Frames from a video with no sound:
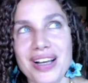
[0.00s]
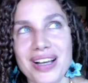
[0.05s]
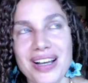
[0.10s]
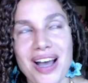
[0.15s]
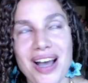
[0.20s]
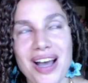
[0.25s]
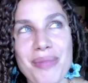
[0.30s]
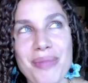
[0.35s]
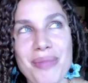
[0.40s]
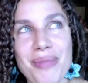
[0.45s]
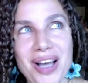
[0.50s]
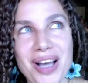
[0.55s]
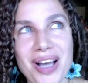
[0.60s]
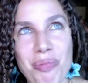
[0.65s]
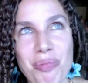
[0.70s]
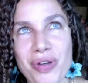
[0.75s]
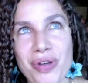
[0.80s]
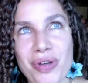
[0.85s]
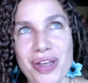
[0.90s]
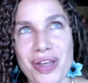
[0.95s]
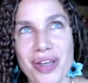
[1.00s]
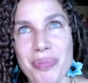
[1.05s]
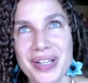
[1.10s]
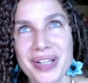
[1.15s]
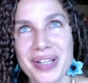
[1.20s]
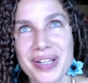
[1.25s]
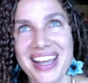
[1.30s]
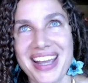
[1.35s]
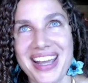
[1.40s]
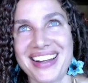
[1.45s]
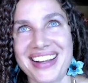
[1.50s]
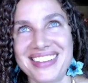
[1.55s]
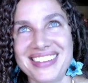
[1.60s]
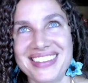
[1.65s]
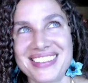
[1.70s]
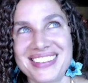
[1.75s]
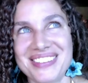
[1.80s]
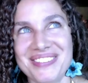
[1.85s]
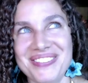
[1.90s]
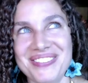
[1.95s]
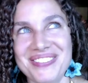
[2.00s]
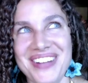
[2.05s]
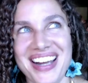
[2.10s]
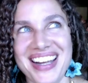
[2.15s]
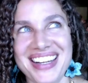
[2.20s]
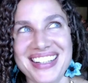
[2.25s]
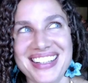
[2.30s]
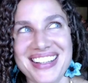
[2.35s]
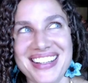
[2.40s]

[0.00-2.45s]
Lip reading: coming up with a plan, right,